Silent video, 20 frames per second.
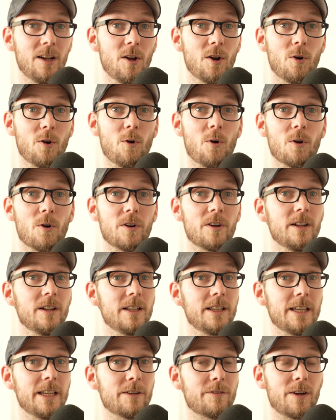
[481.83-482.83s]
or
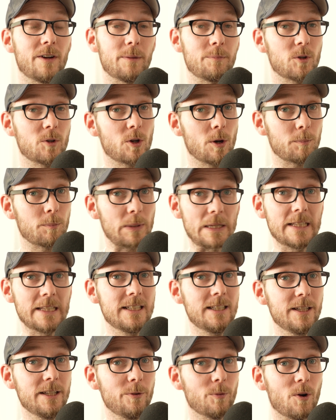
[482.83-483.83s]
if I'm
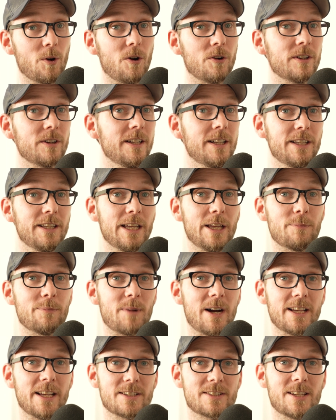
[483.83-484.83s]
completely wrong in
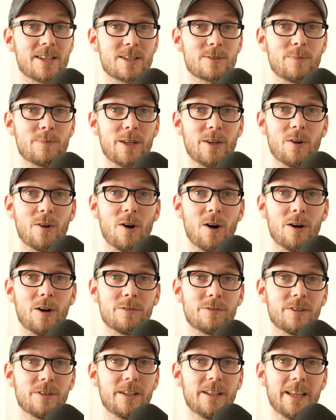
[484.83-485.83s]
my assessment
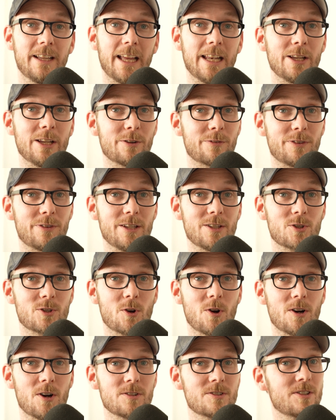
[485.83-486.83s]
of any of these
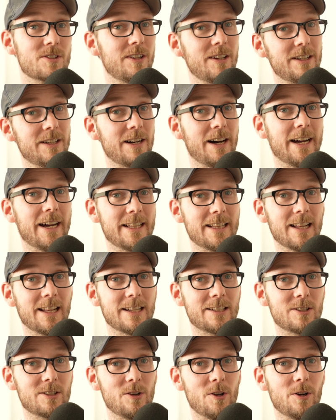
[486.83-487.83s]
cards. I'd
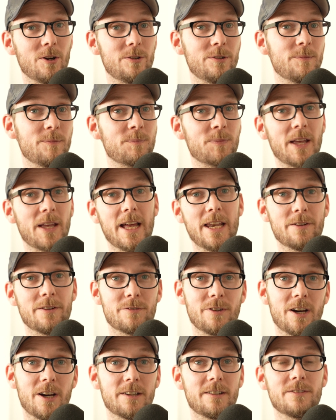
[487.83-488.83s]
like to know. And if
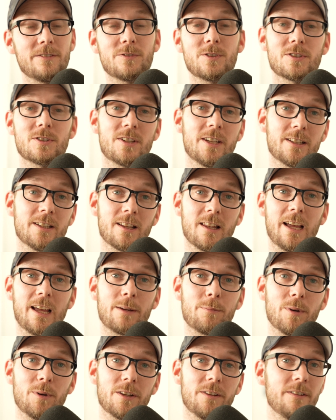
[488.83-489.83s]
not, just hit the
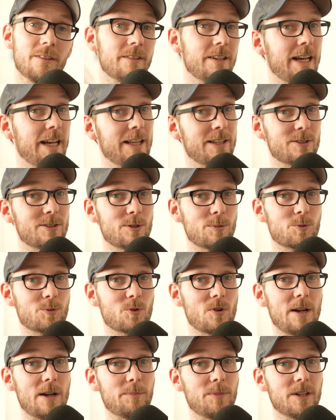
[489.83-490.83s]
like button and the
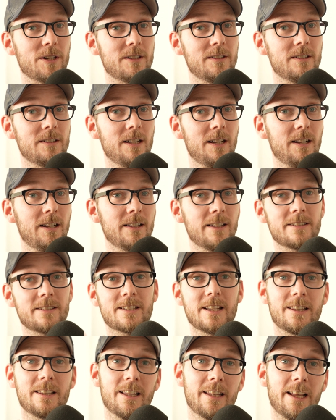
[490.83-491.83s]
subscribe button. Let's
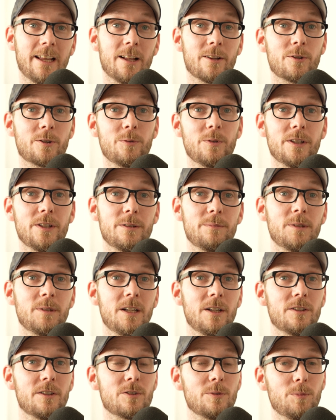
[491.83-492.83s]
get that algorithm
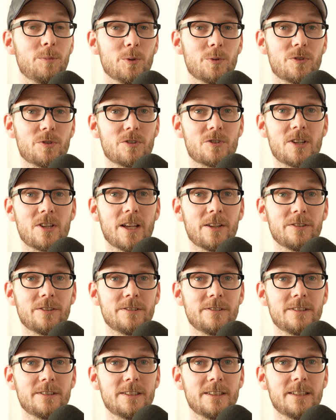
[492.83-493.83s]
to boost this channel,
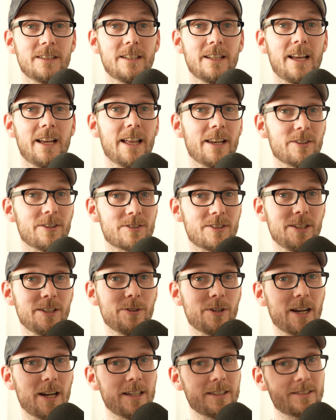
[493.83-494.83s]
and I'll see you
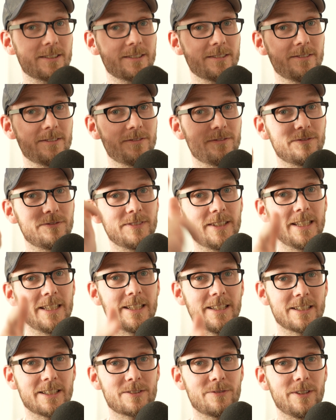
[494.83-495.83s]
guys in the
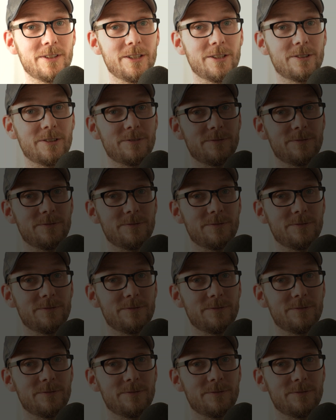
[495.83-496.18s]
next video.